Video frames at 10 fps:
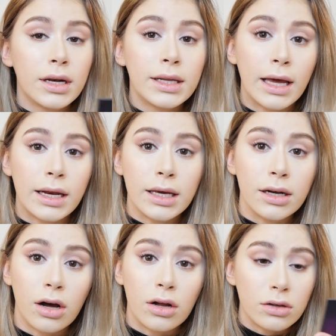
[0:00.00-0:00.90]
And getting
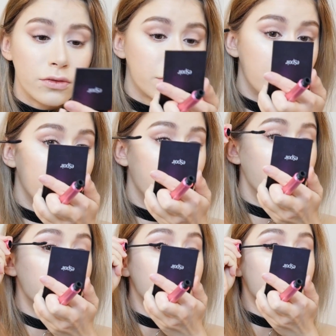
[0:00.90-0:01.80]
it all over my
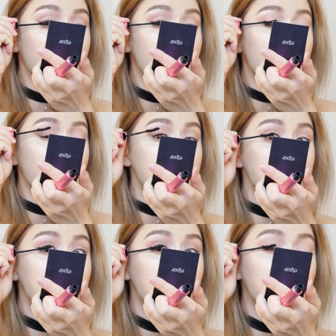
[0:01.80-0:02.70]
eye, apparently.
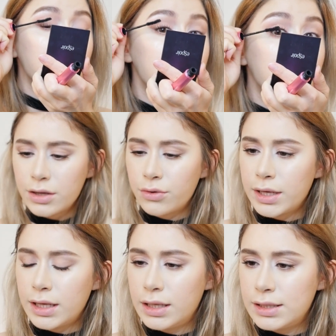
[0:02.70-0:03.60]
That's cool. Then
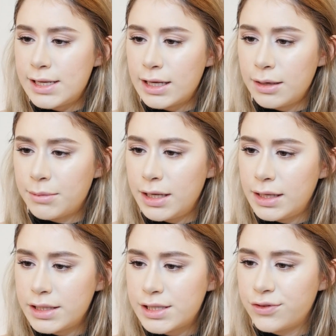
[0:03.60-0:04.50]
going in and taking my
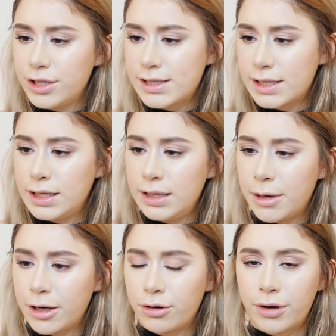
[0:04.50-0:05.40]
Innisfree Skinny
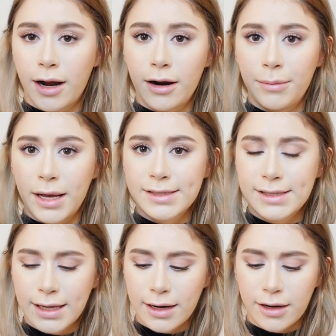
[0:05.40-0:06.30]
Micro Cara
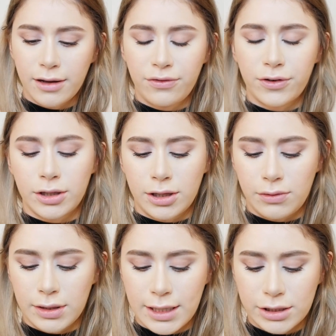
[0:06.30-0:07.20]
Mascara for the
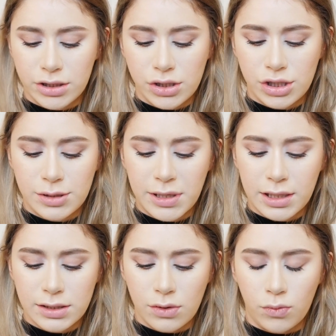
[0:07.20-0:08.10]
lower lashes, just
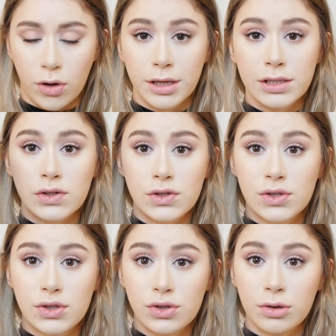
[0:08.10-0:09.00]
because the wand is
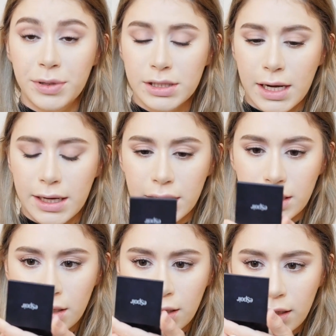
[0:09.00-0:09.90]
super
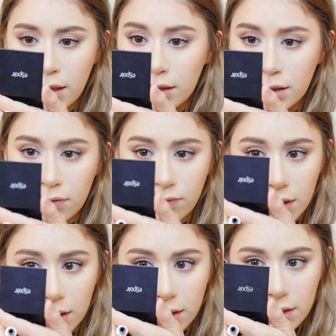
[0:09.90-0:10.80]
tiny and
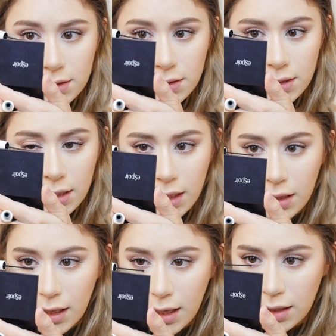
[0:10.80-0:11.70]
convenient. So
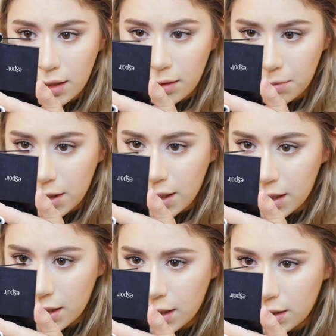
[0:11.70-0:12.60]
taking that and
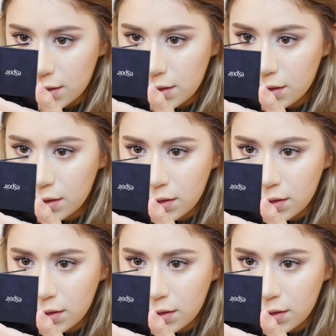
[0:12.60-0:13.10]
applying it.